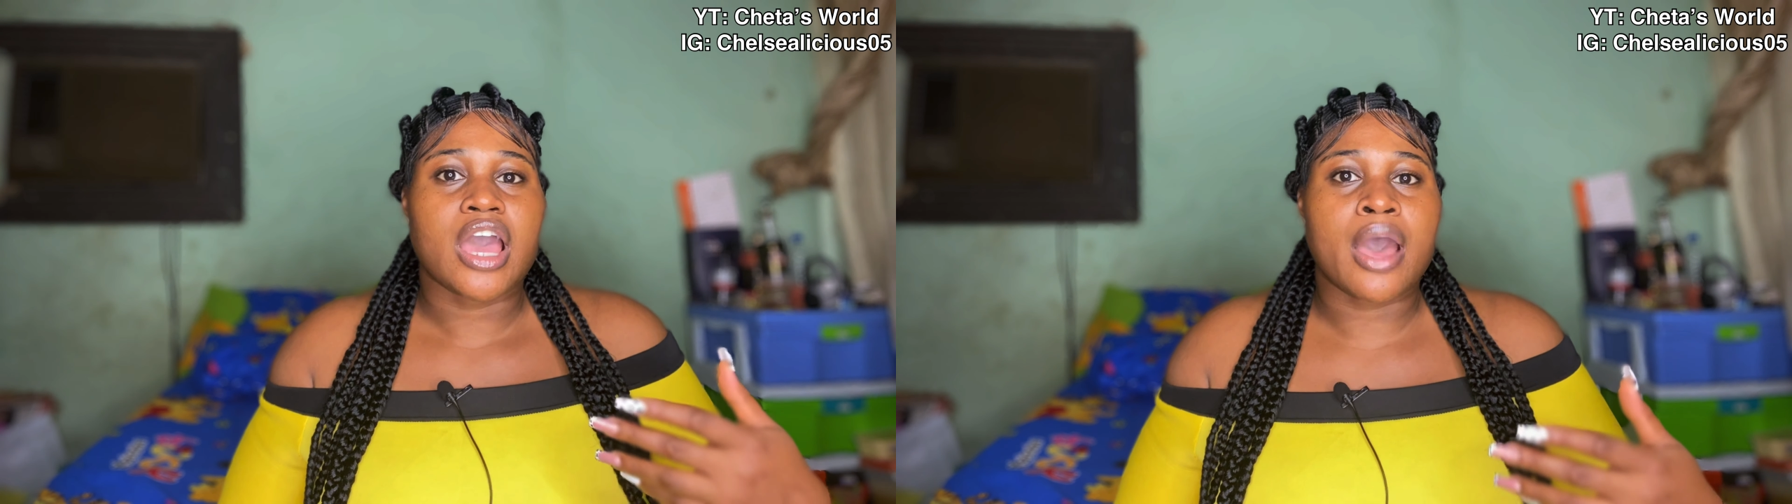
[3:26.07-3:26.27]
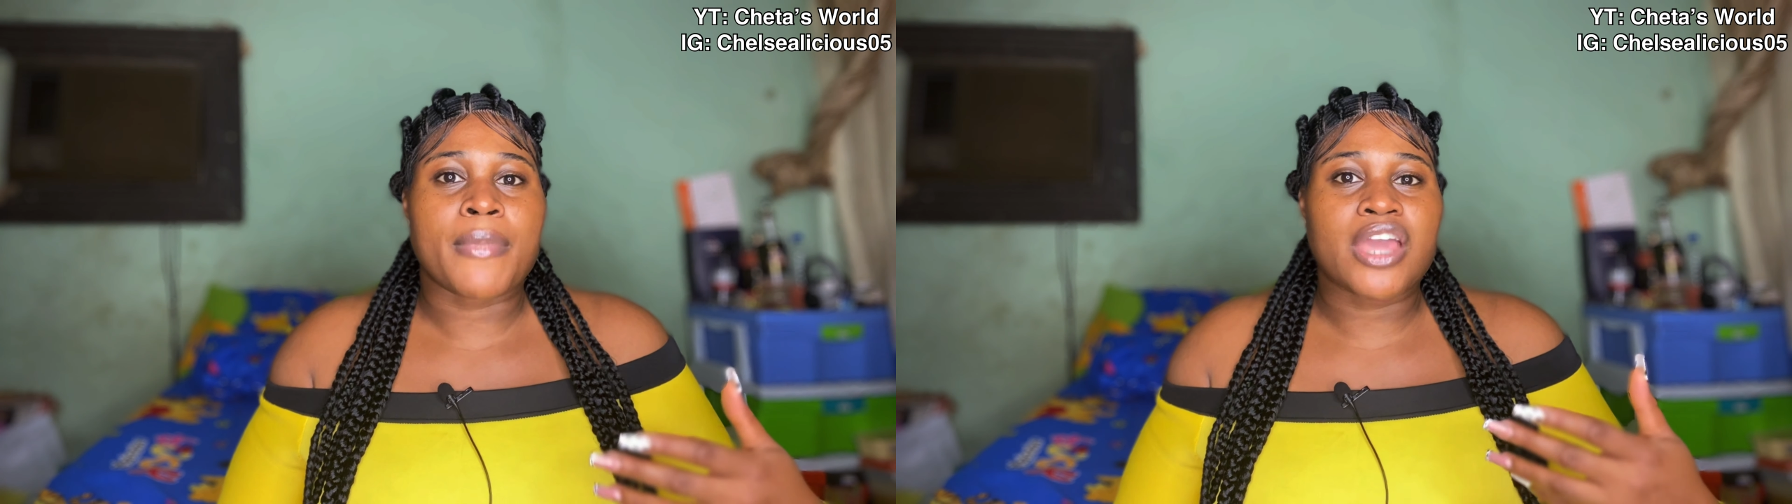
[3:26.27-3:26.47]

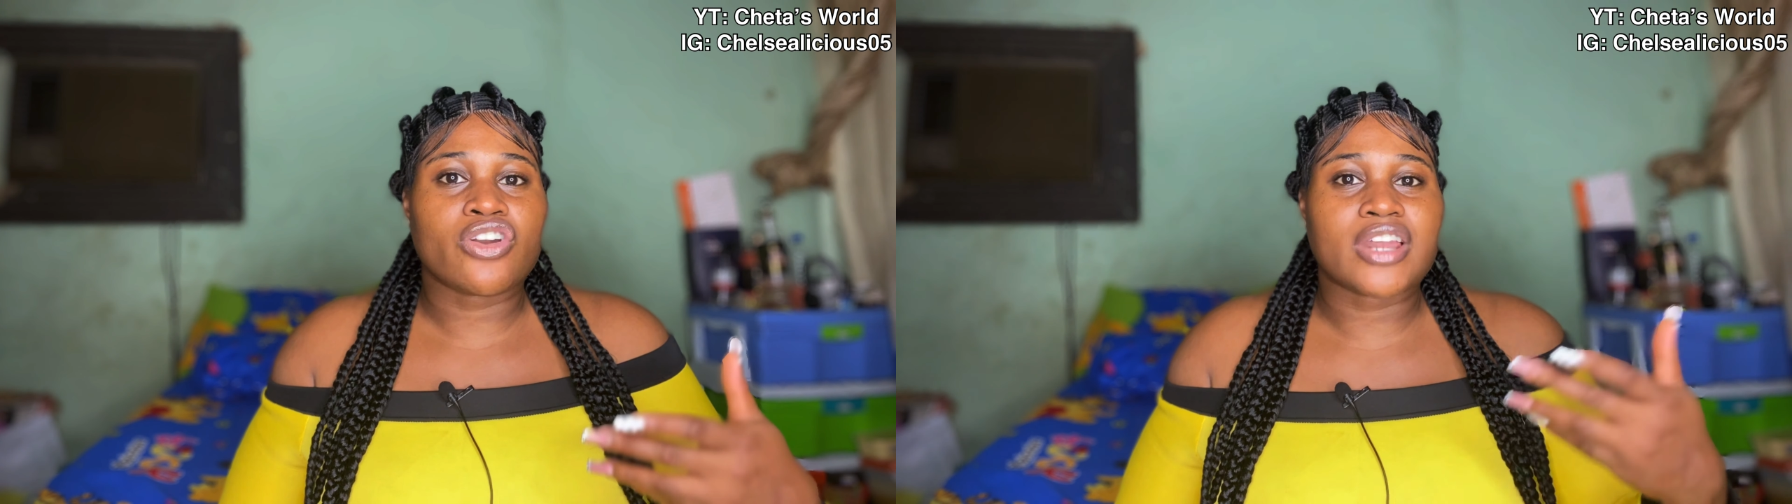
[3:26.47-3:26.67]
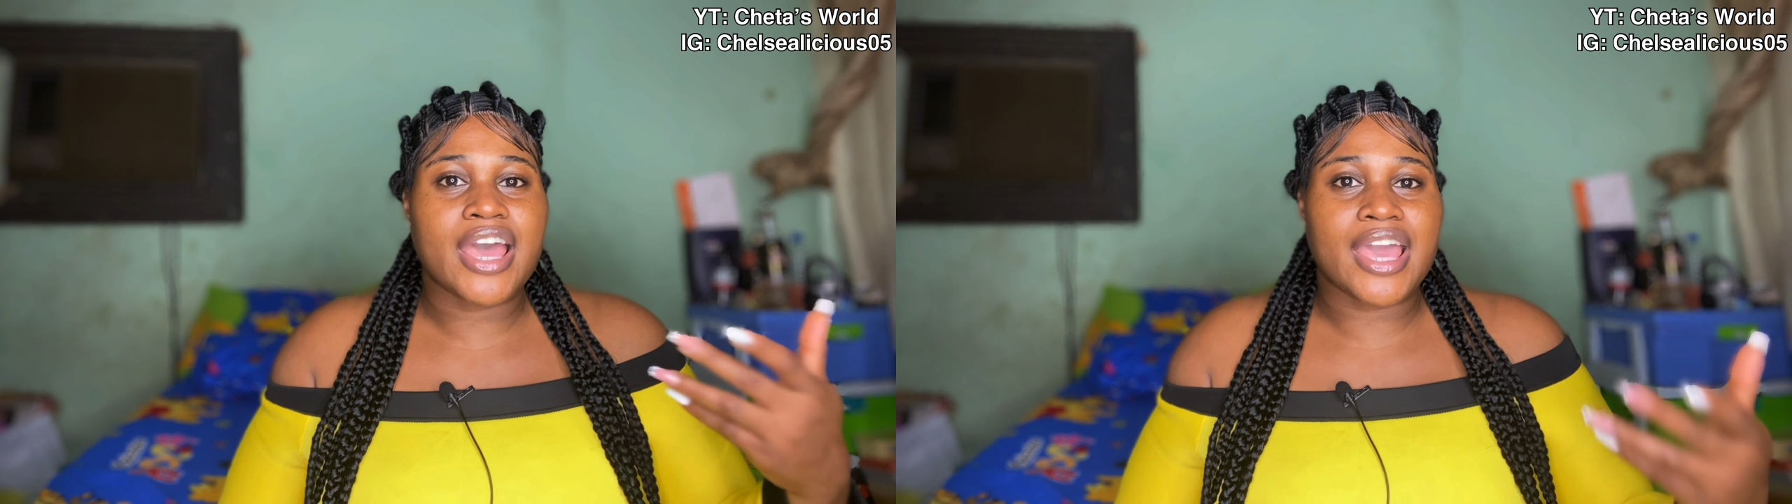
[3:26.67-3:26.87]

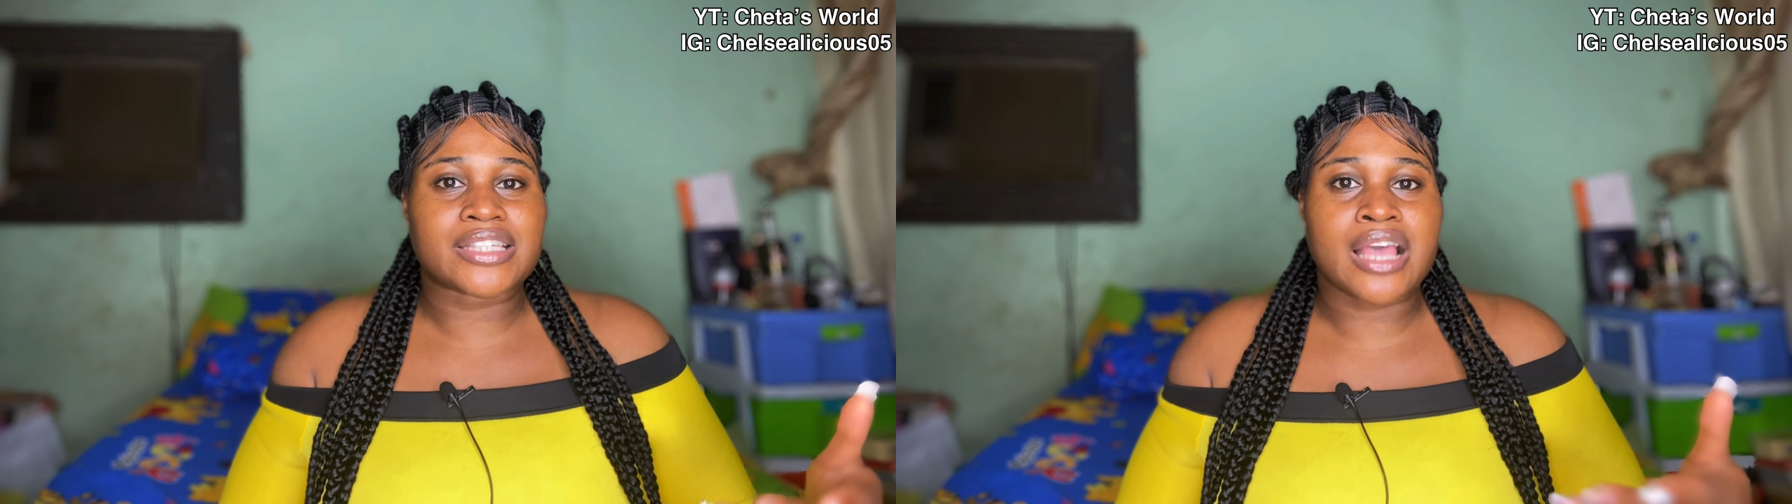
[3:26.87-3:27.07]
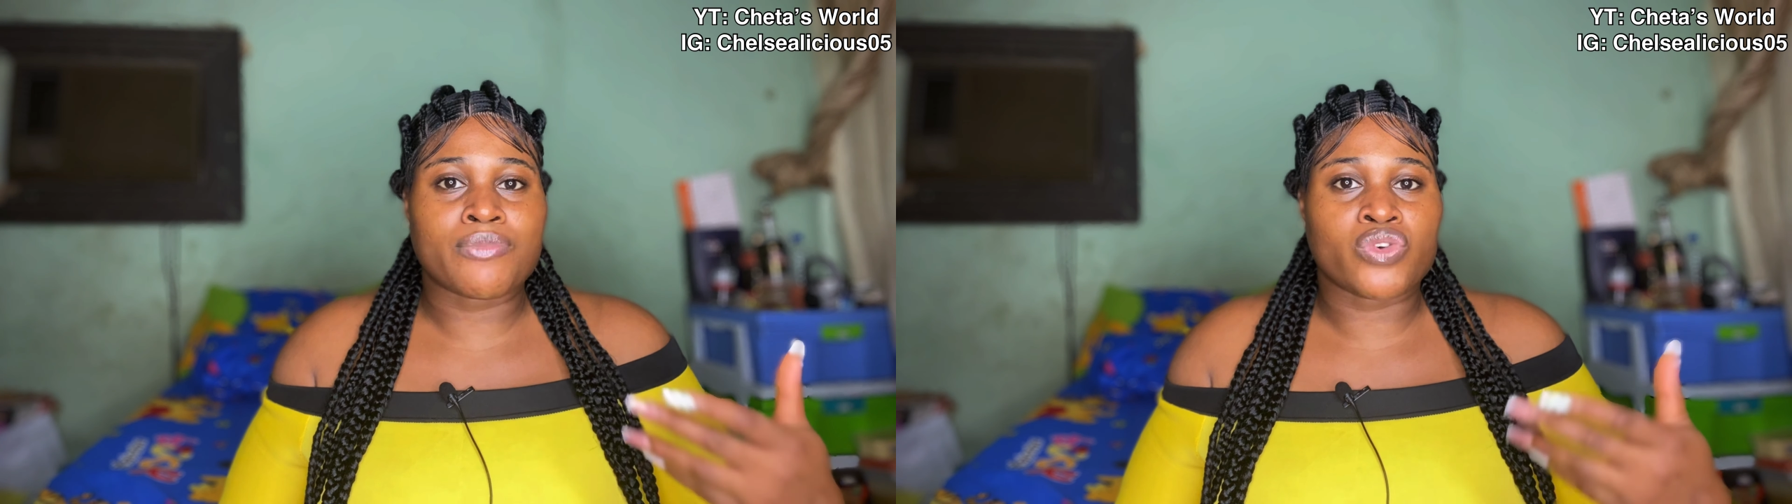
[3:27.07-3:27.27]
any other
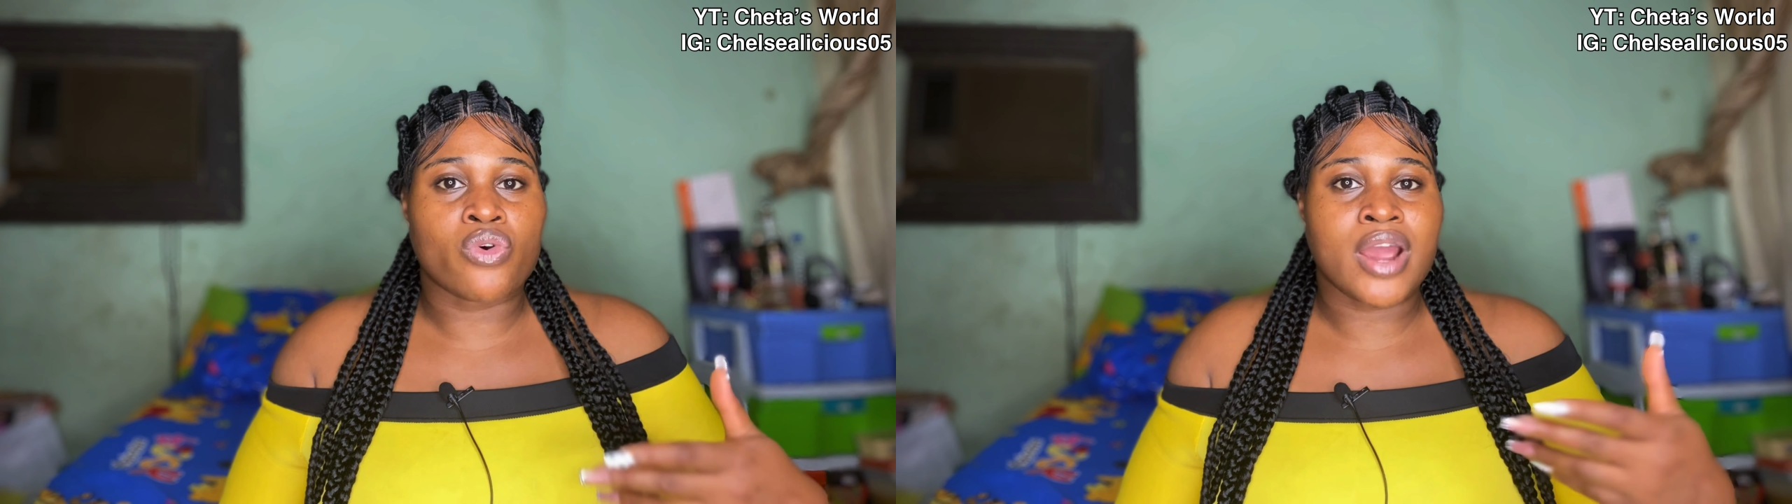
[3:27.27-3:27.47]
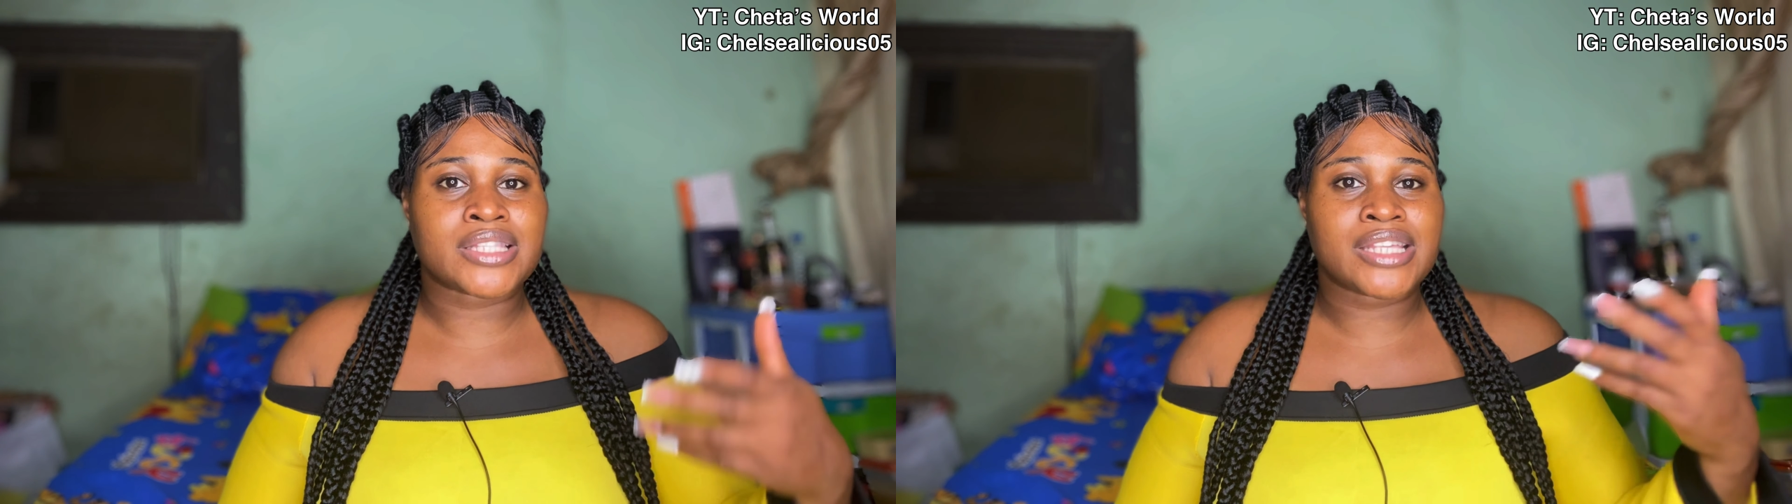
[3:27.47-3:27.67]
exam
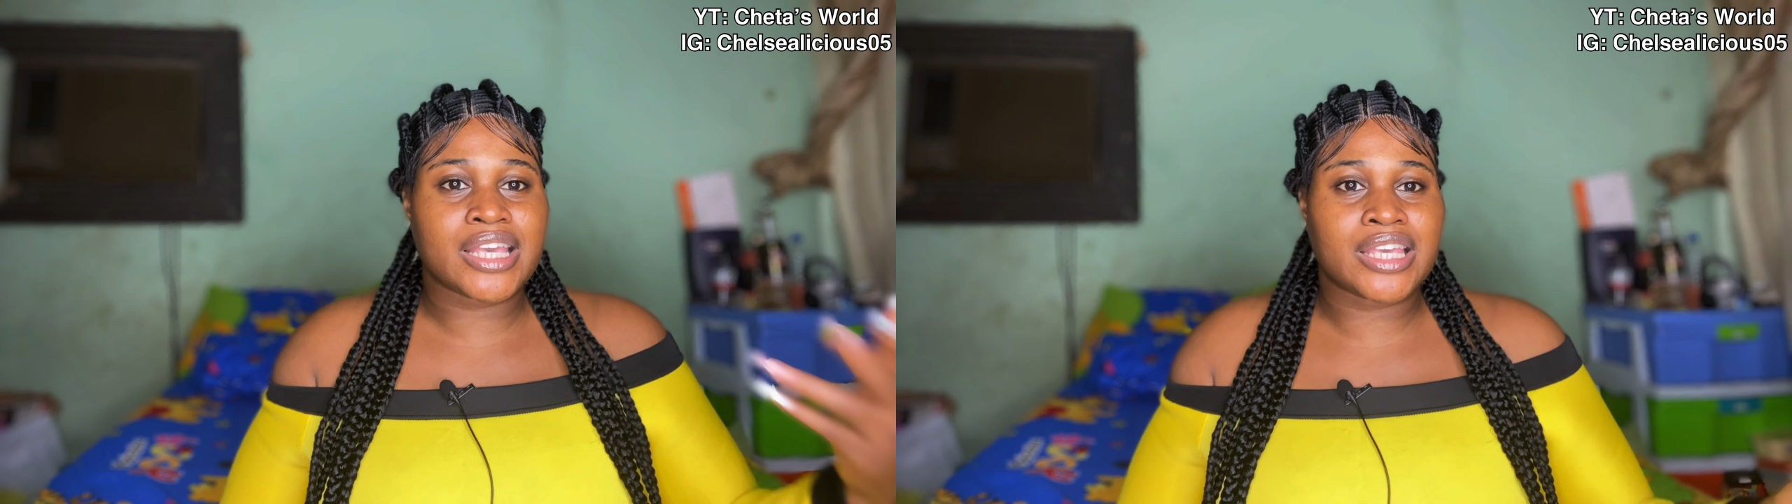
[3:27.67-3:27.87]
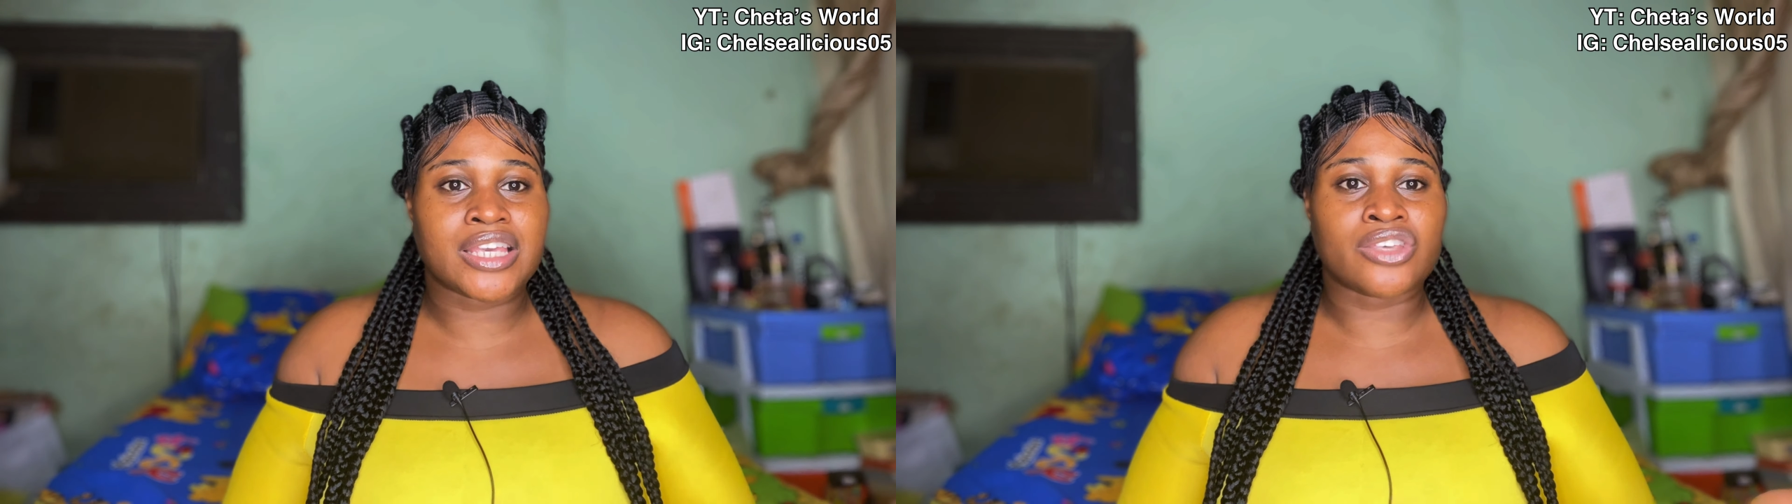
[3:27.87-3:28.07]
you are
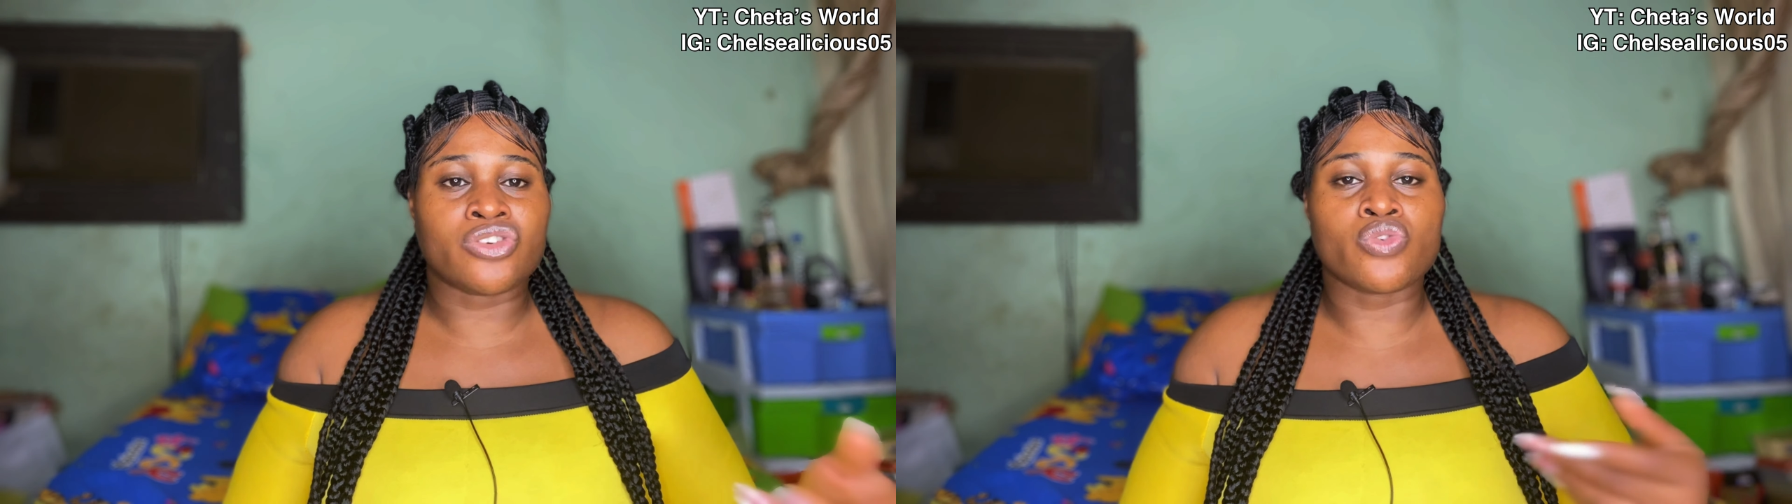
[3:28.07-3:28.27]
taking,